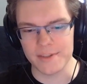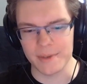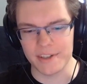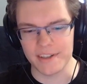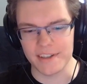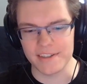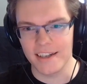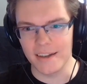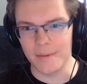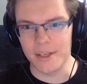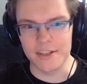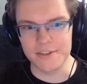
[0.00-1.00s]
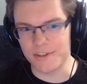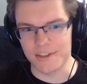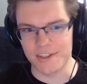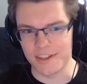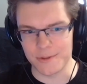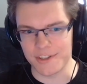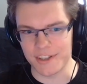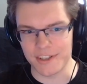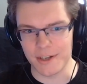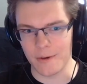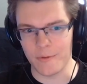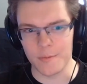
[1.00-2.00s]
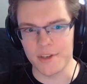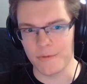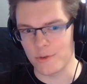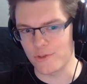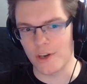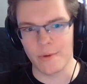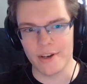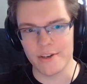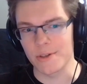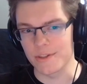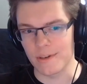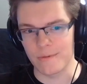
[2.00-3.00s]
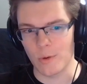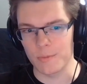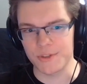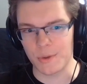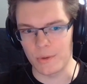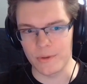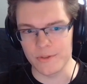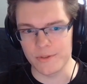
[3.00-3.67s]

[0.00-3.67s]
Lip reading: because I mean, it's just interesting to hear from different generations of homeschoolers,